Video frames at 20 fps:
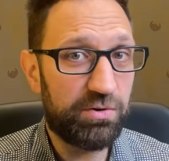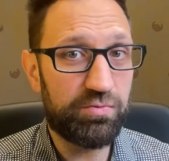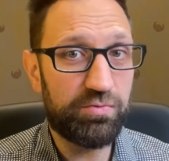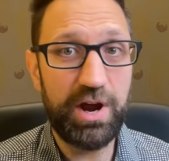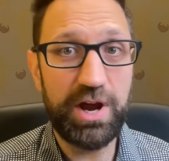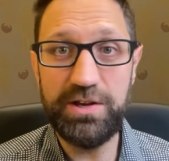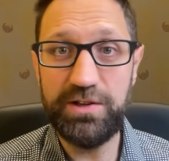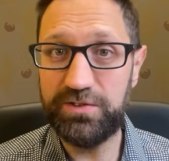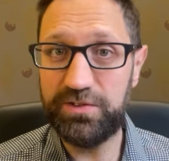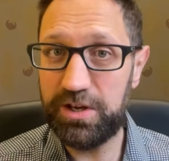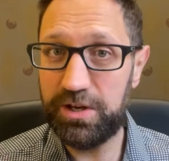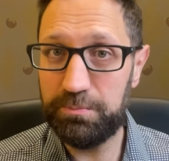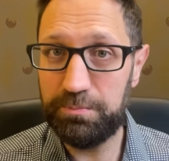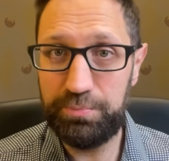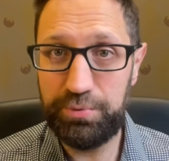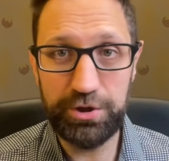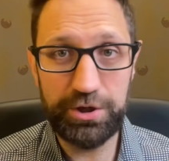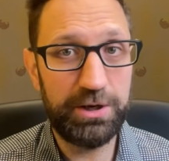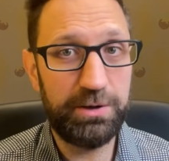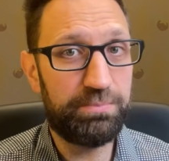raising,
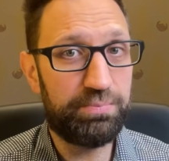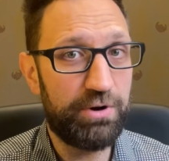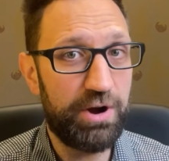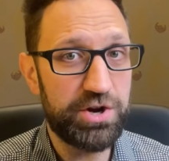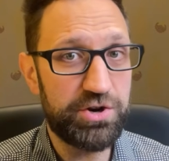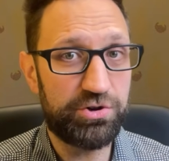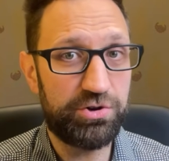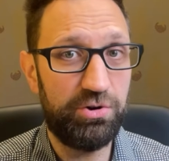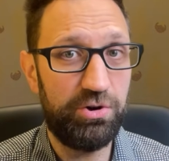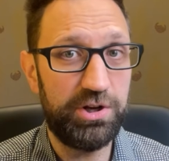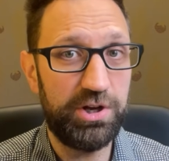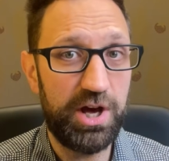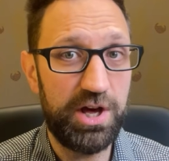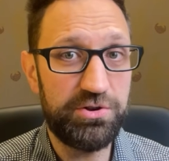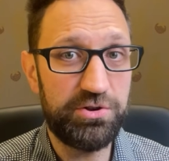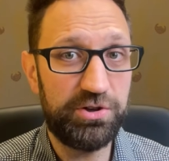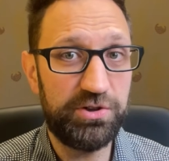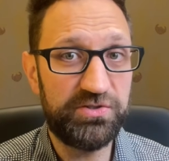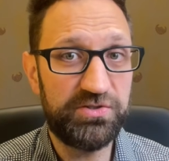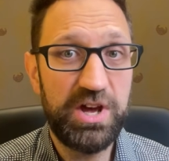putting pressure on
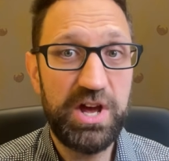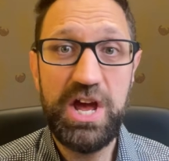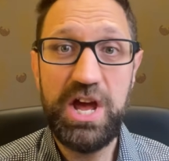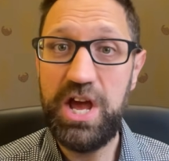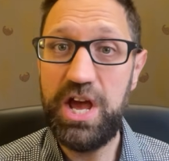others,